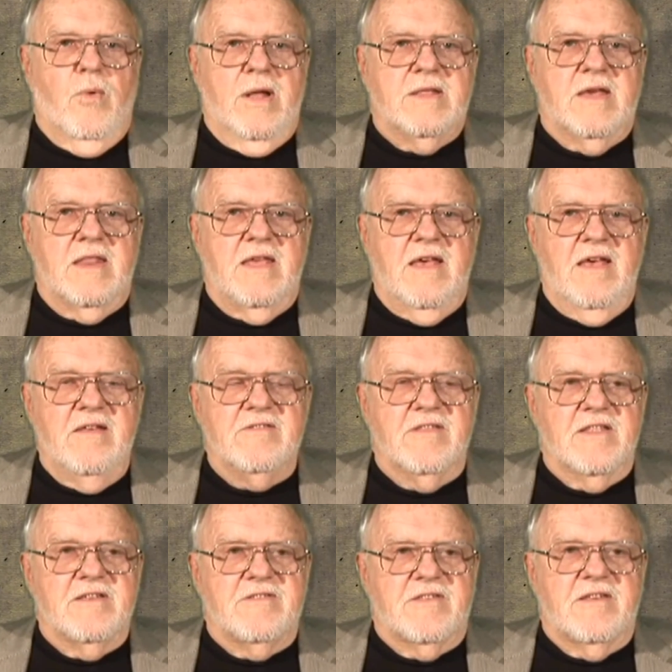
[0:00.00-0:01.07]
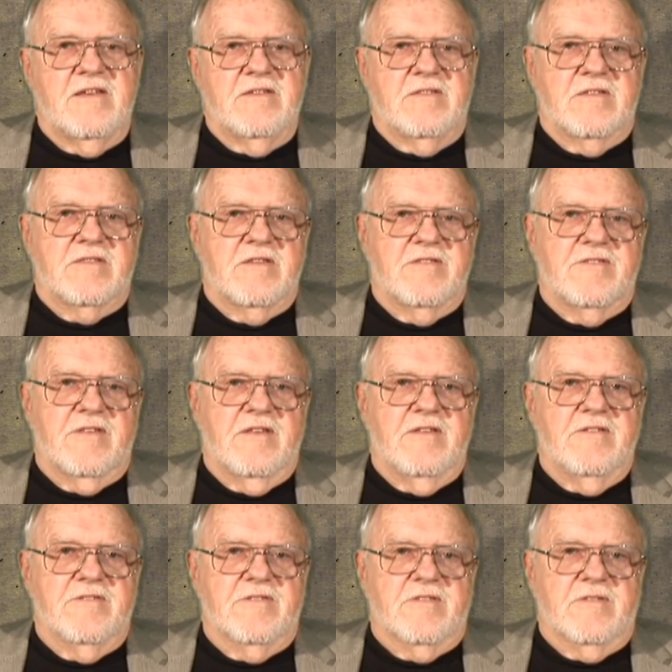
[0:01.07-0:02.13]
one can easily see that this
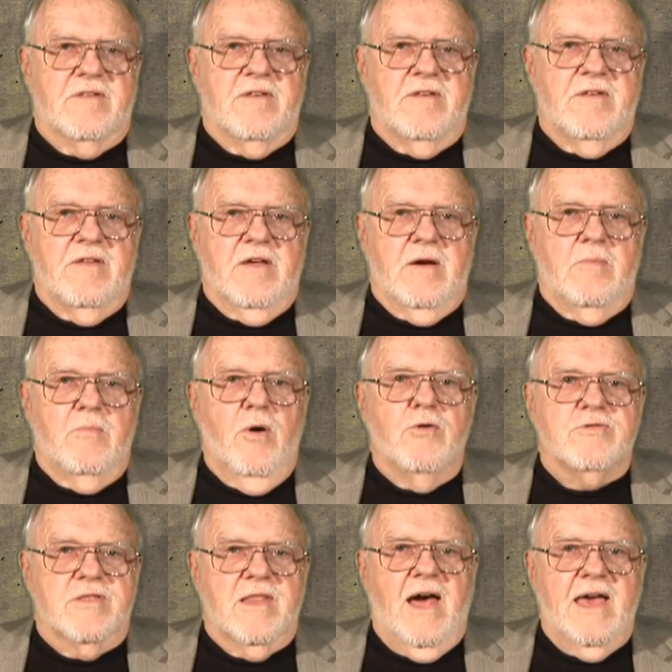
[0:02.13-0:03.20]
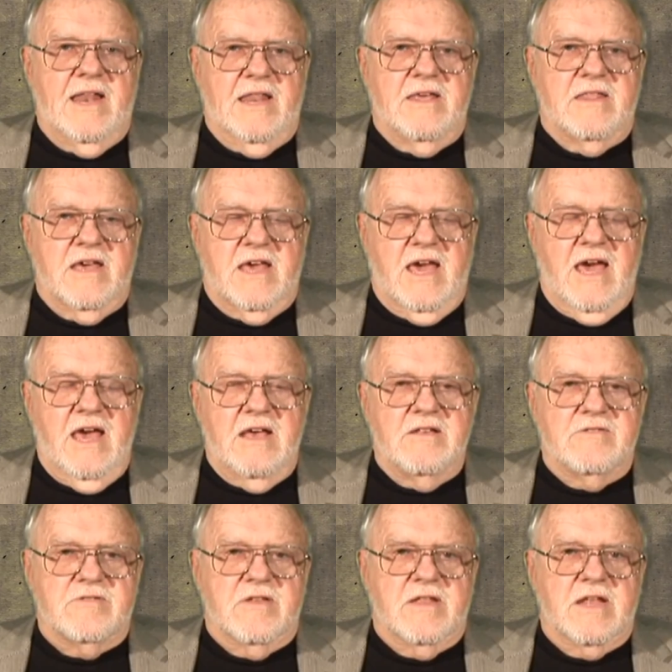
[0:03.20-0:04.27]
is most likely the
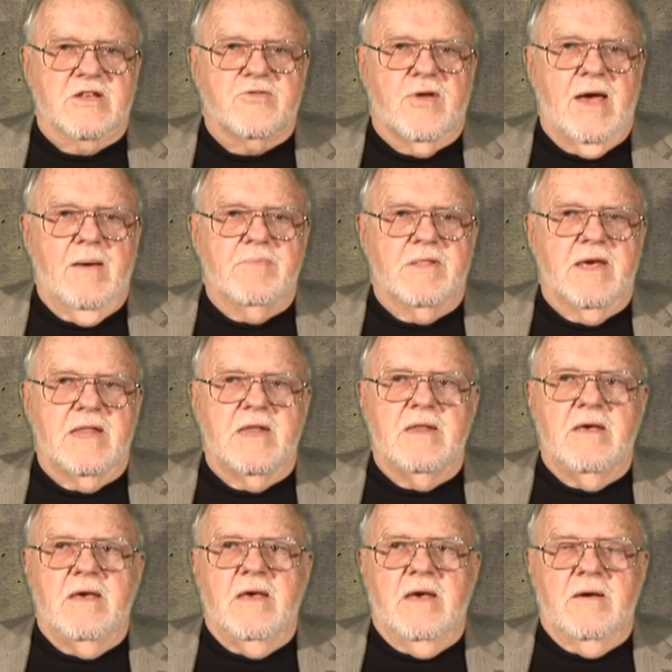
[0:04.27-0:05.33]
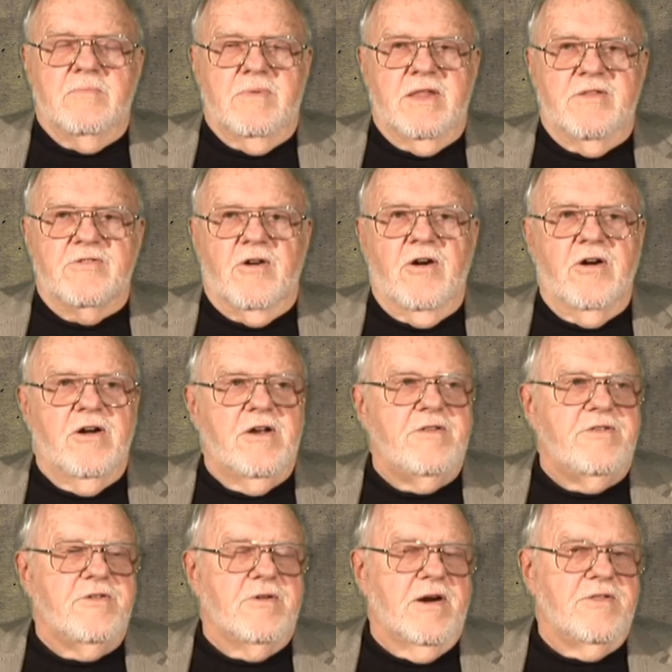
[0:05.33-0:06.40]
case. They extrapolate it, but it's
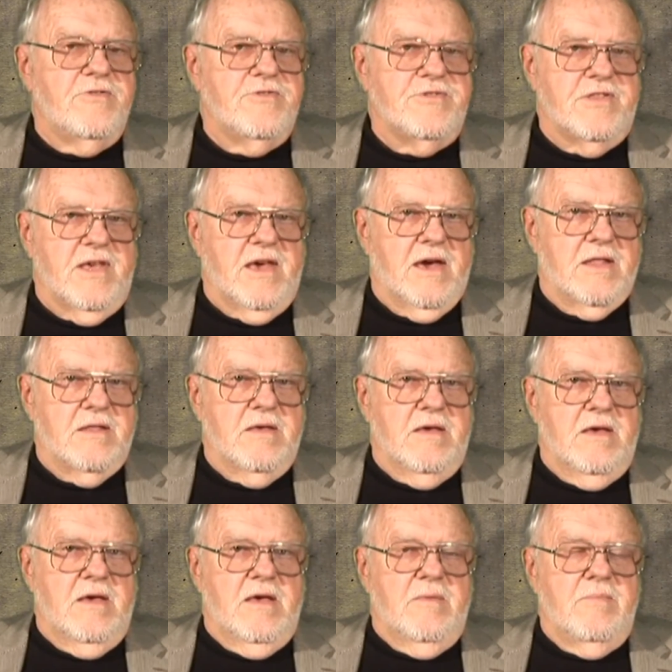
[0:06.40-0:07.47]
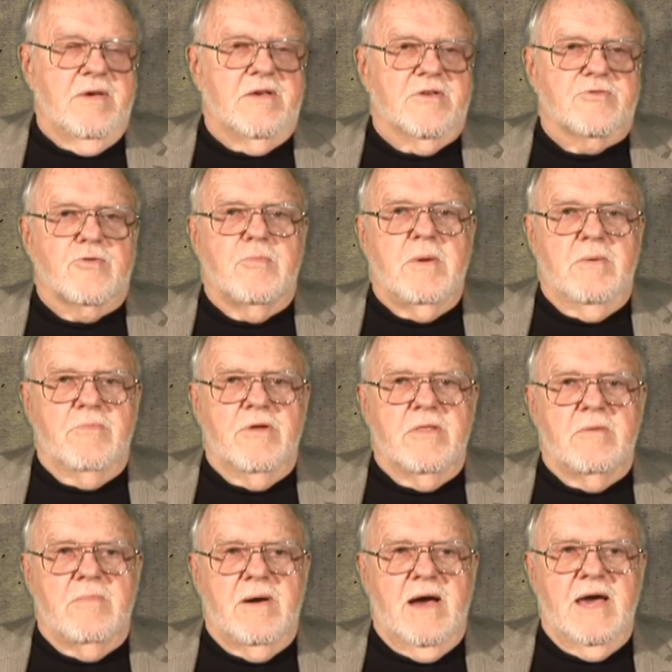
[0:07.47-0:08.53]
hard to understand because remember,
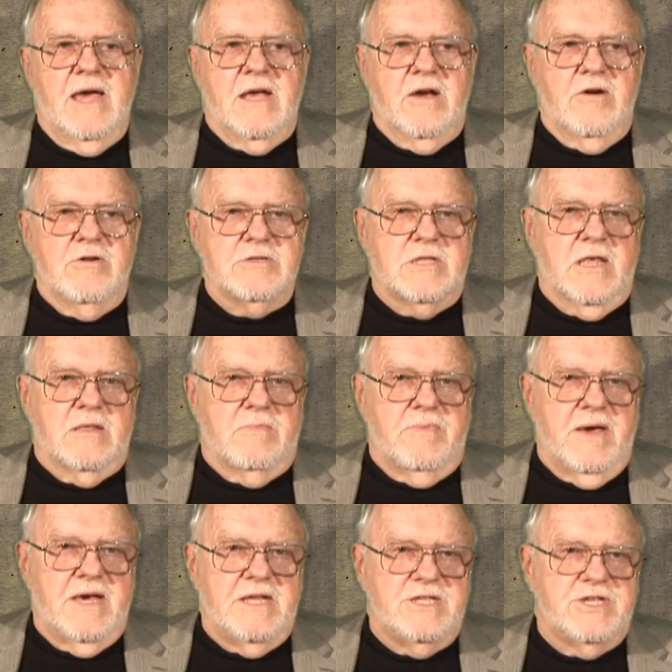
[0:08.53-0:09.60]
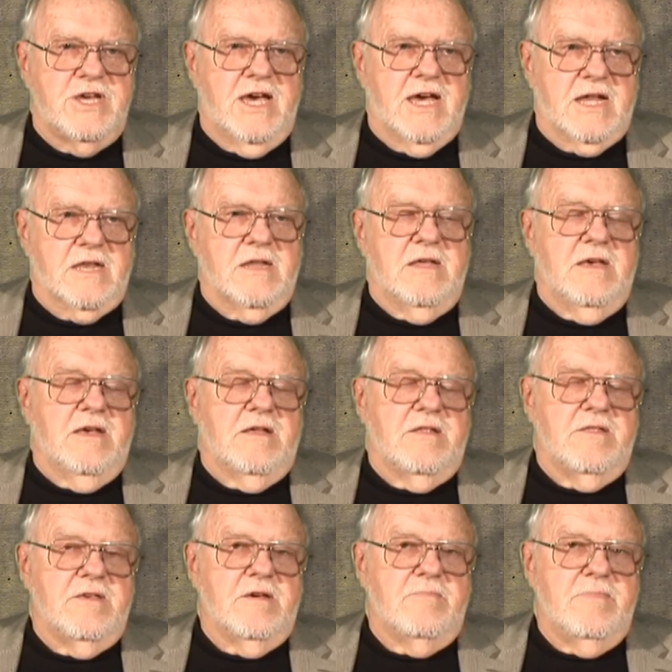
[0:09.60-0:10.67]
the mind goes to the paycheck,
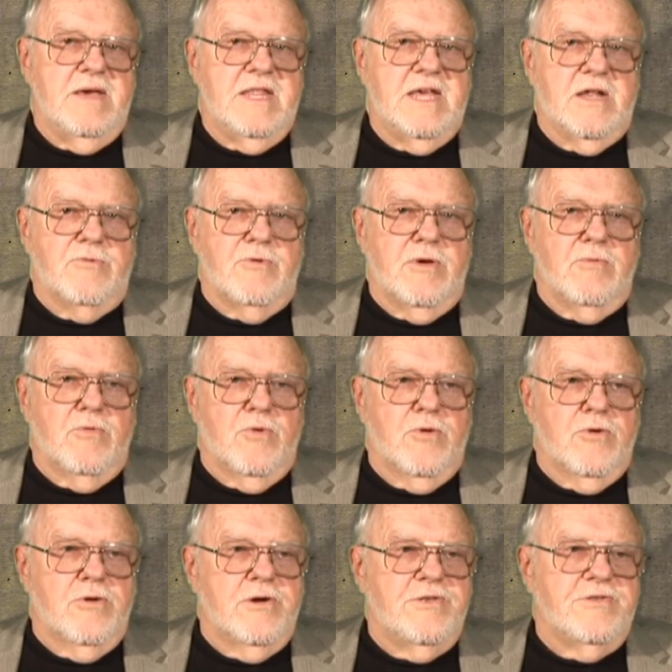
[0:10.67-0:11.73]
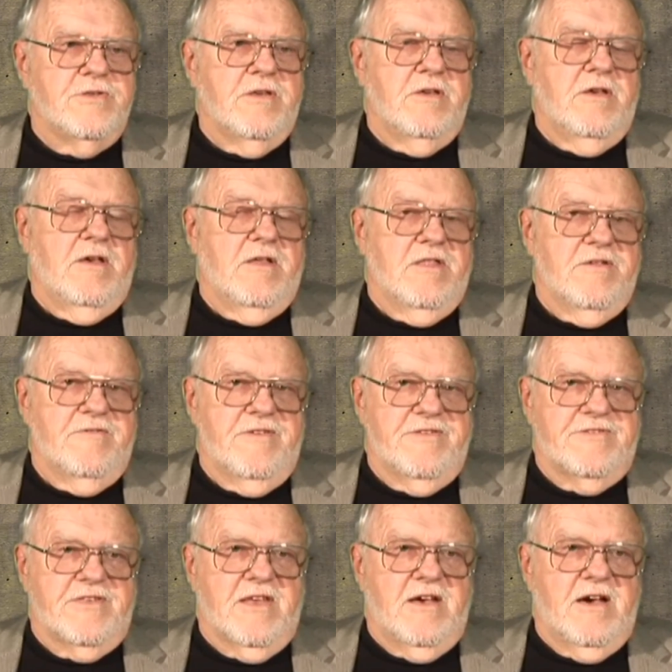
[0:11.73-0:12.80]
the immediate rewards, the
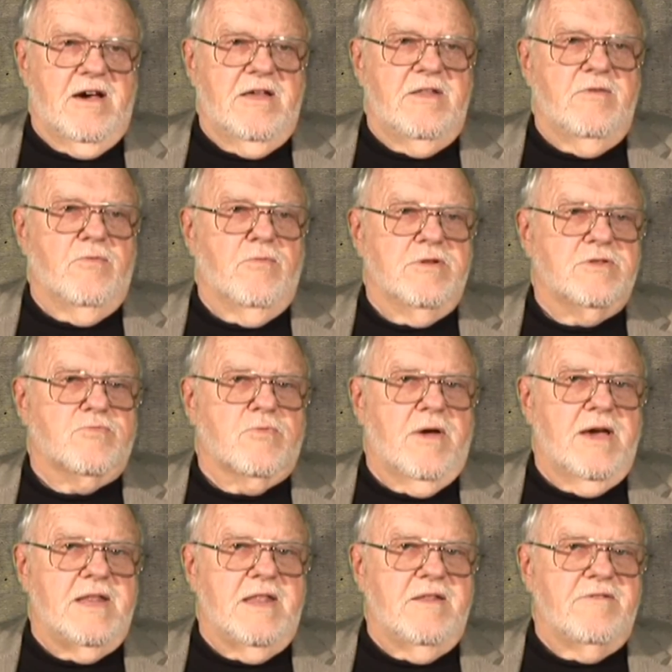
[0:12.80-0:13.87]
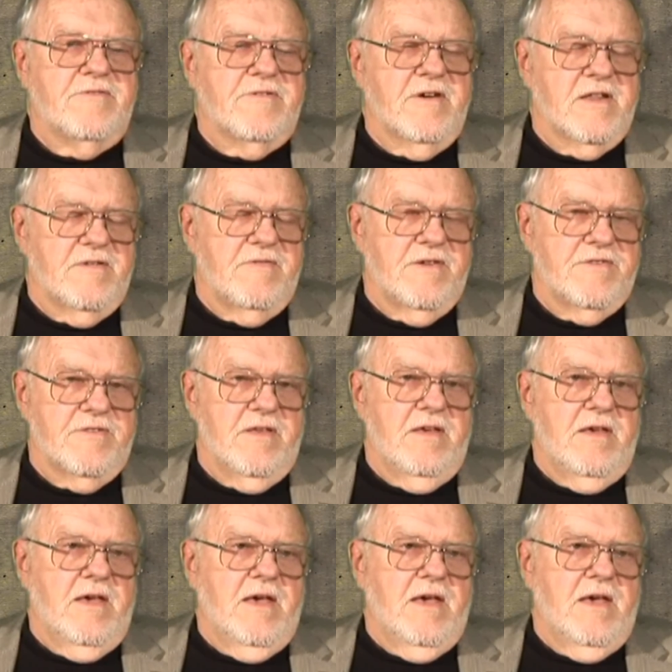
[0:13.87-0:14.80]
facade, what's right in front of us.